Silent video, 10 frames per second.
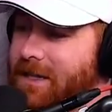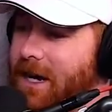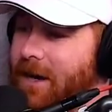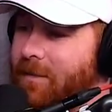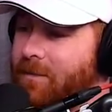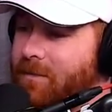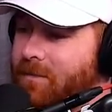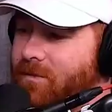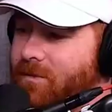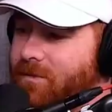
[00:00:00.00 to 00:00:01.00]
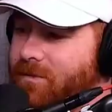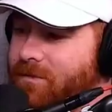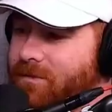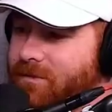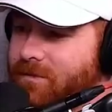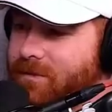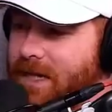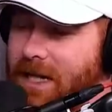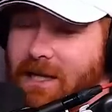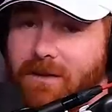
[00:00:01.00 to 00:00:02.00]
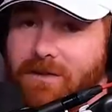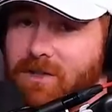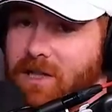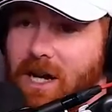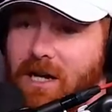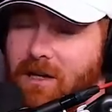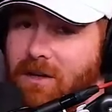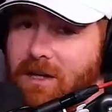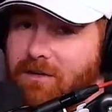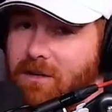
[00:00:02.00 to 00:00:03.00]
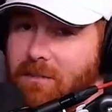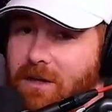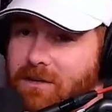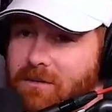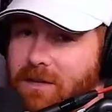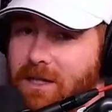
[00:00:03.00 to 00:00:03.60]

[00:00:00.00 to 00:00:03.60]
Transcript: Um, and I love you, Chicago. I love you, Bears. But